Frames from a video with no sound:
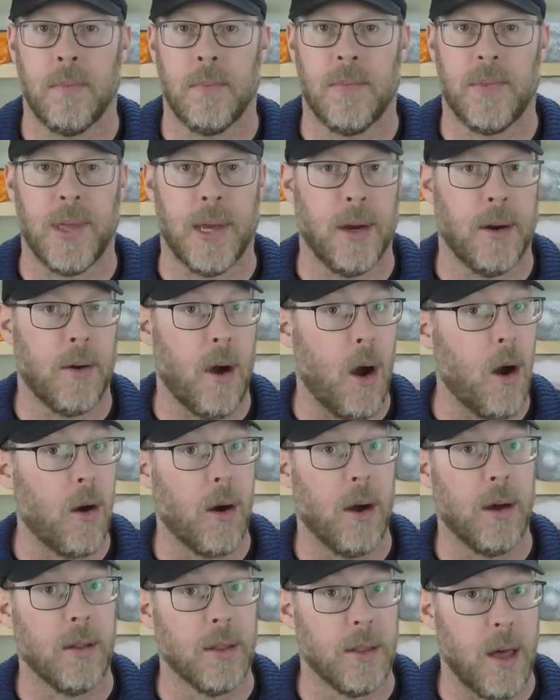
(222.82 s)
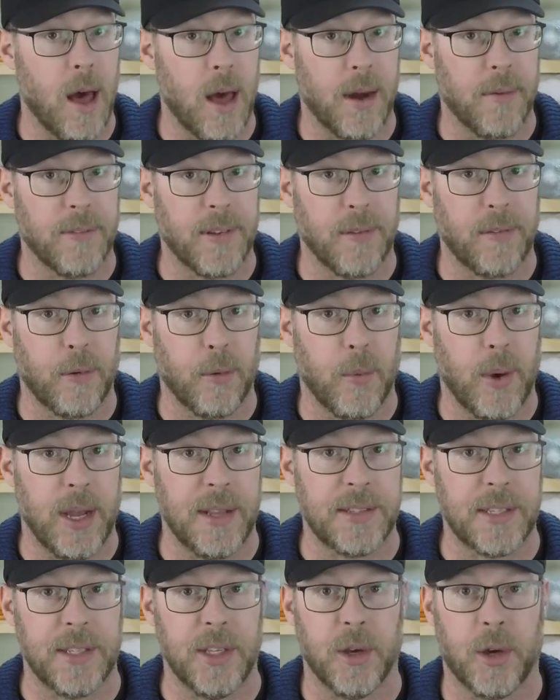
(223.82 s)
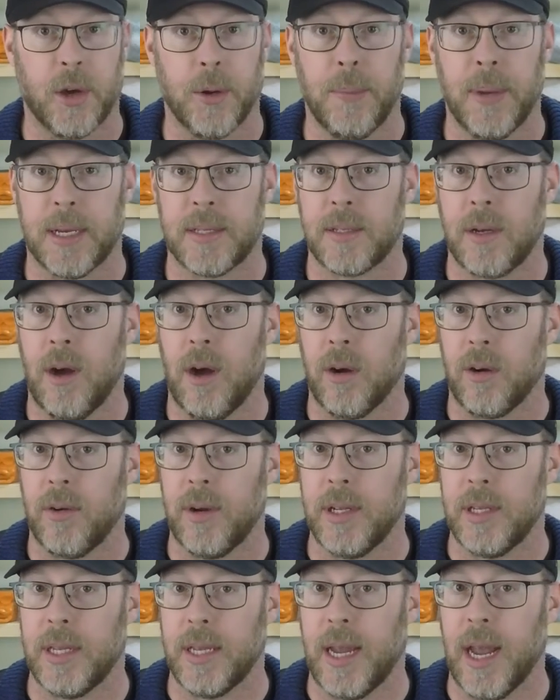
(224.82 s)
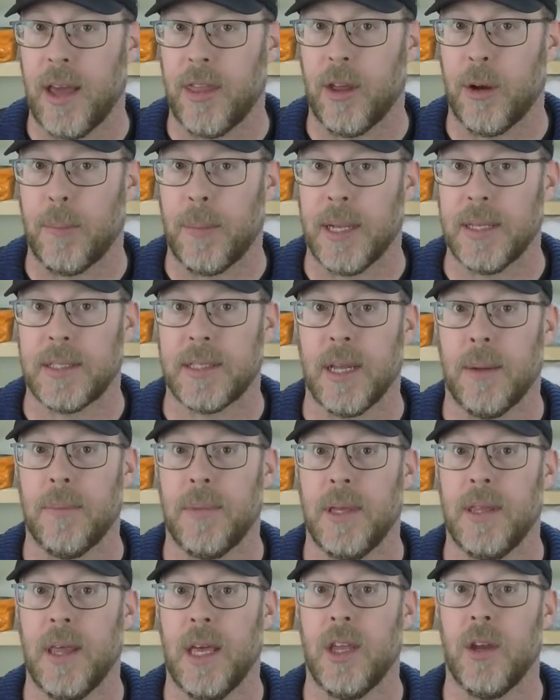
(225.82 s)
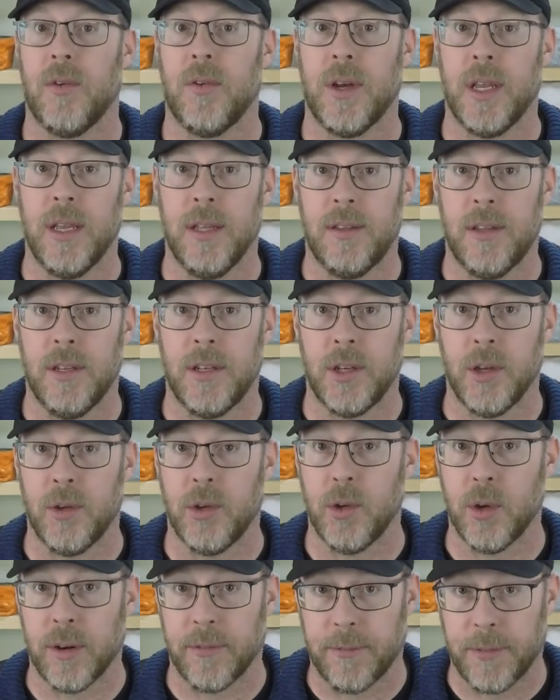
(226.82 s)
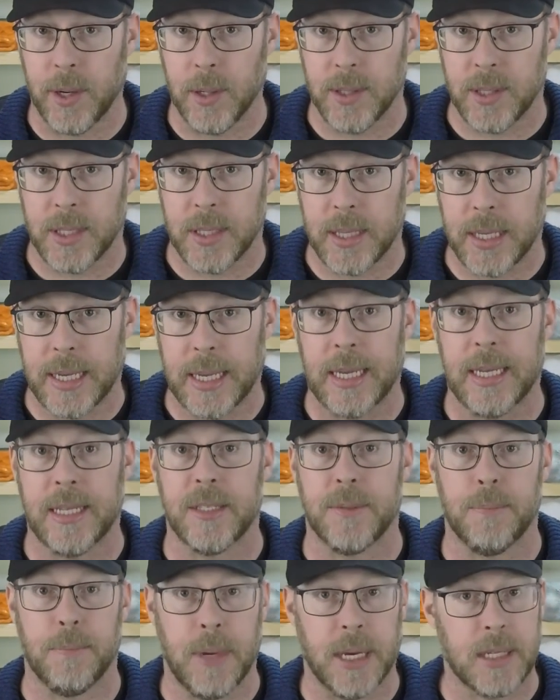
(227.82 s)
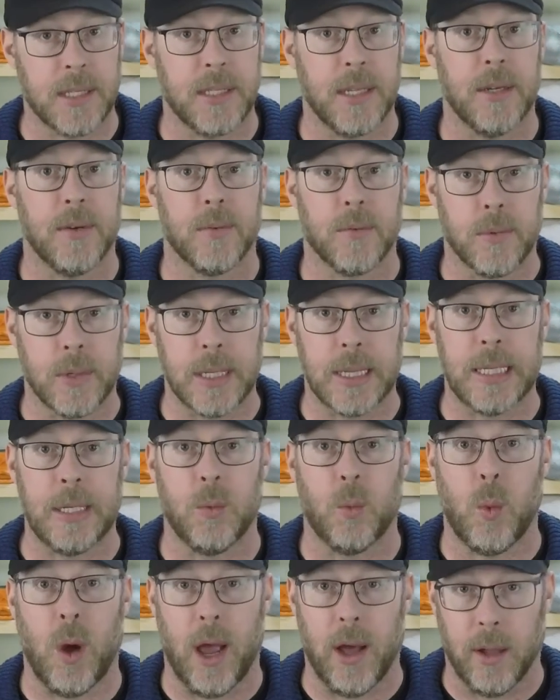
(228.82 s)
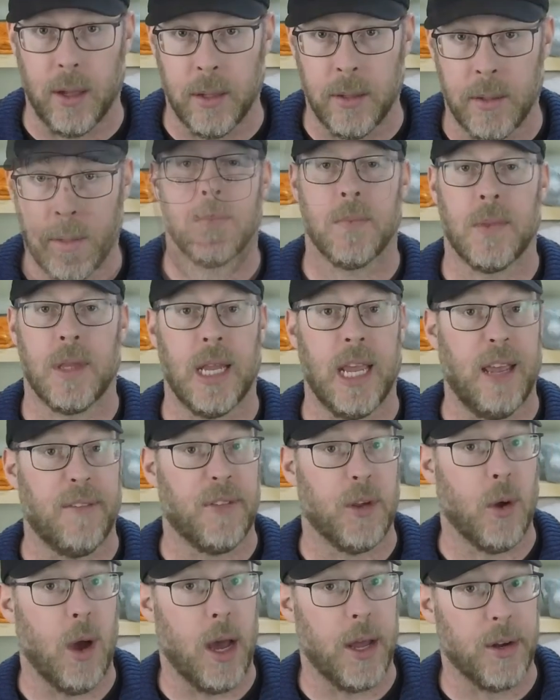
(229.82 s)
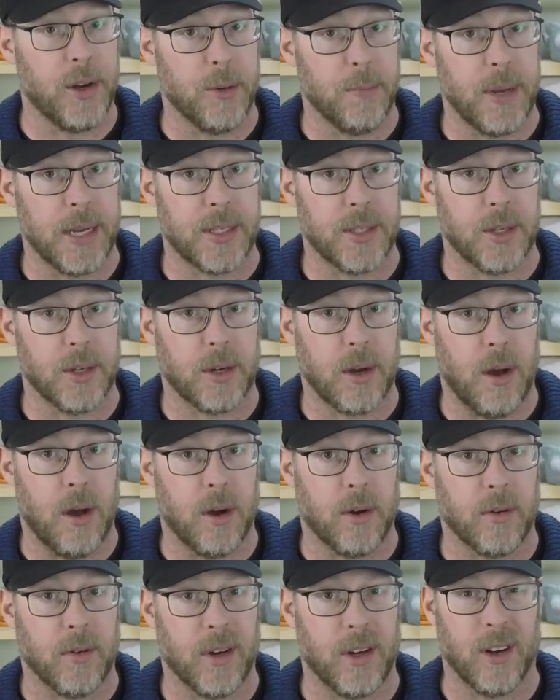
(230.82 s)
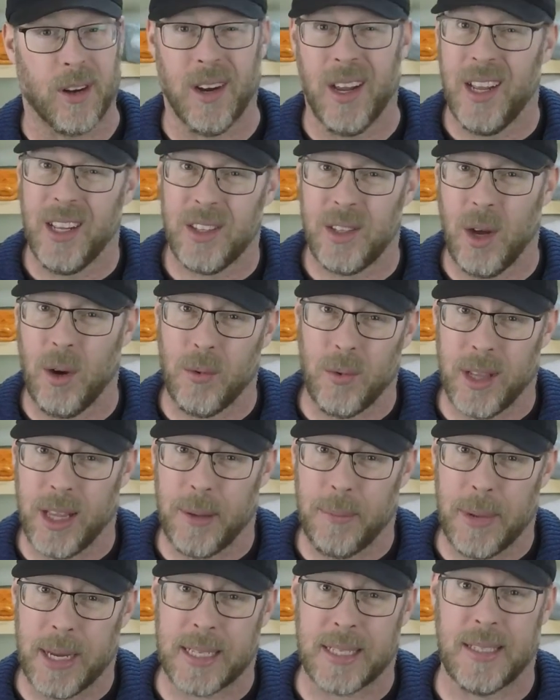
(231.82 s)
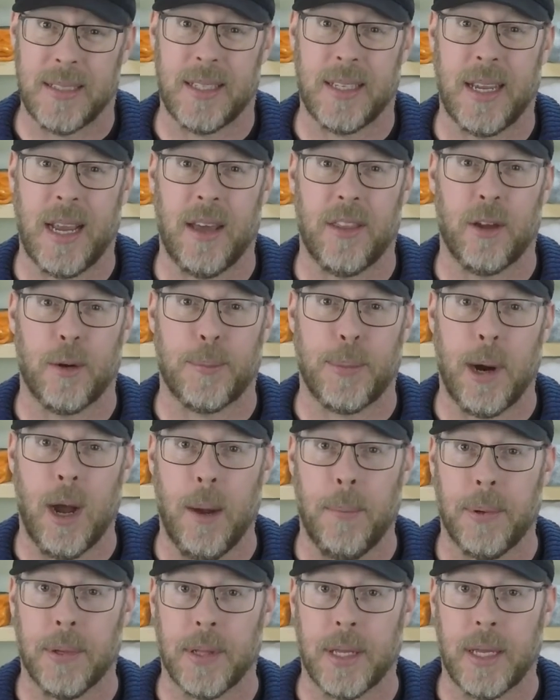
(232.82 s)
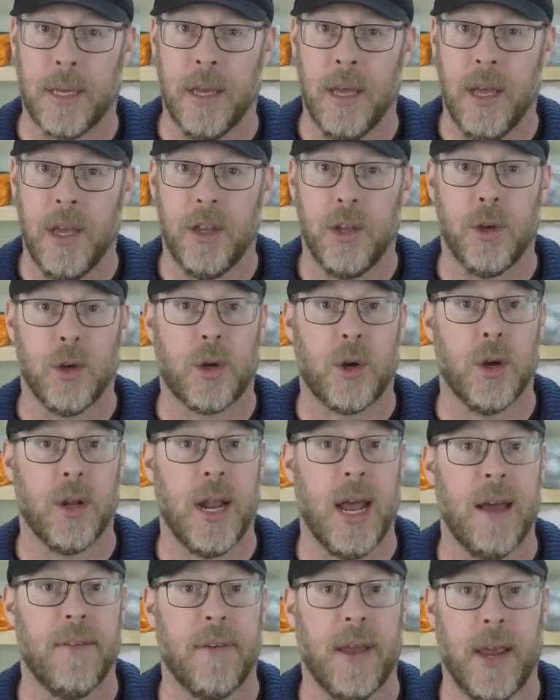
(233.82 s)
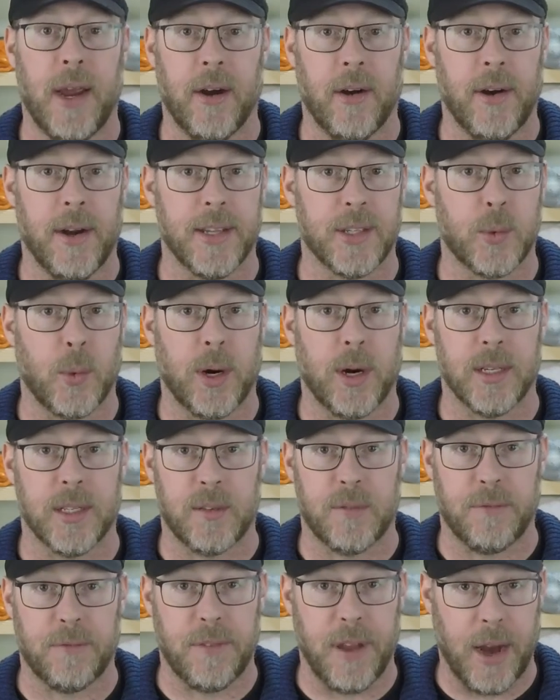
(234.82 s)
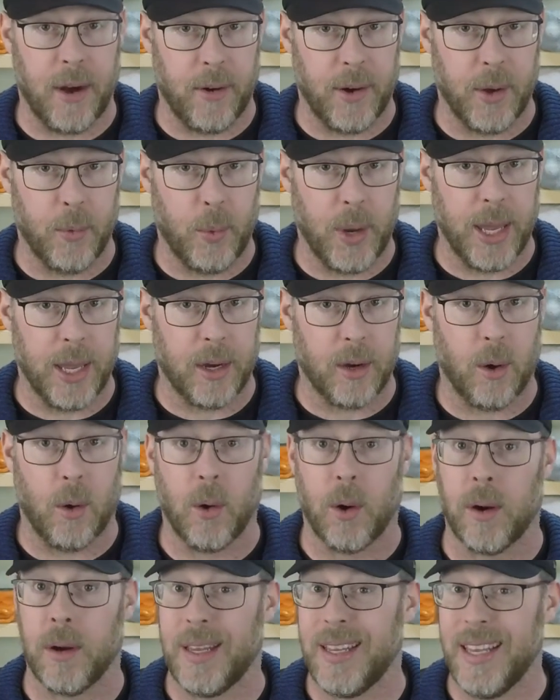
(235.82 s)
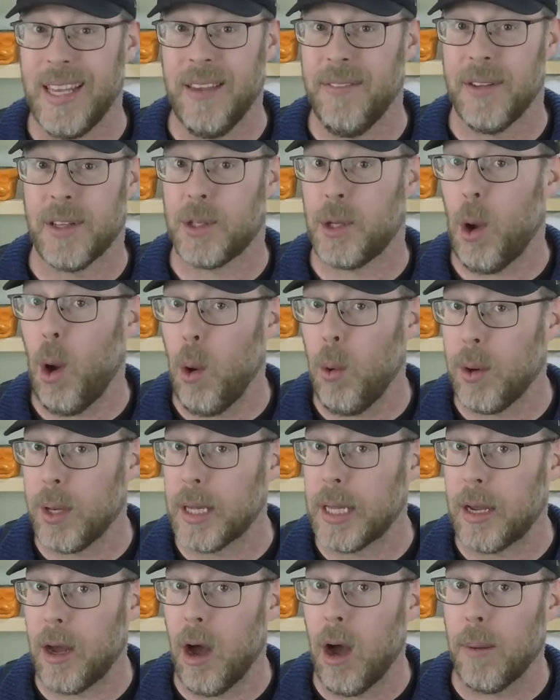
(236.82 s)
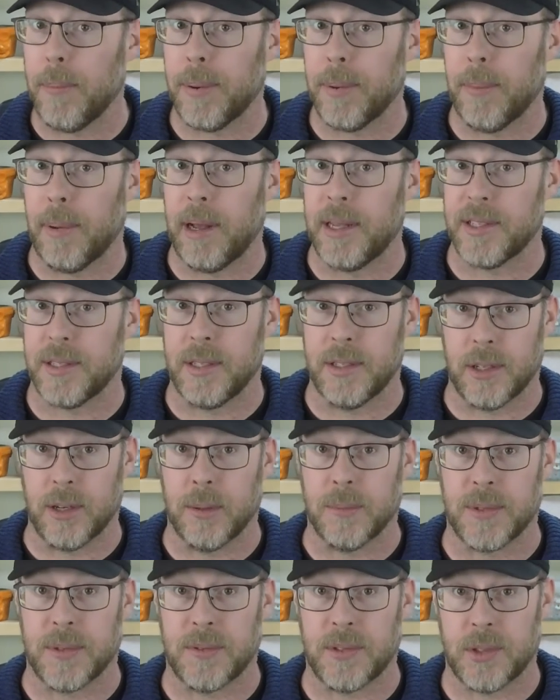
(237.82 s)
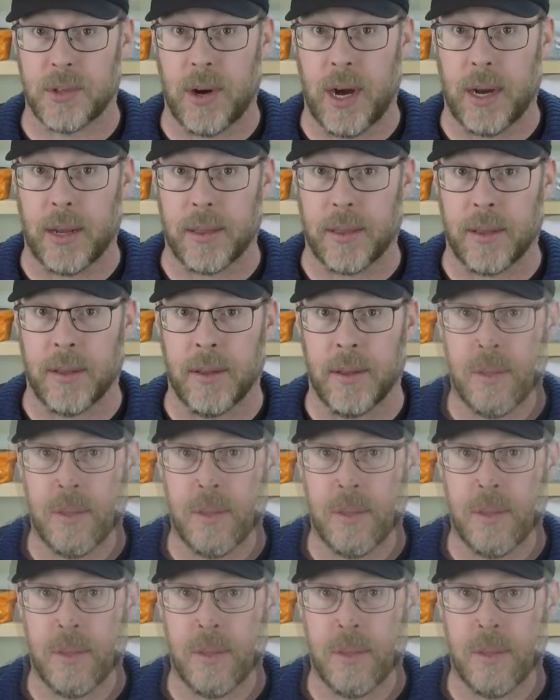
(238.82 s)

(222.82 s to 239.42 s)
There are a lot of different ways that you could mix concrete together, but something that you need to do universally is mix it really well. If you undermix your concrete or don't really mix it together properly, you could have areas where it's very weak or even totally compromised in terms of strength.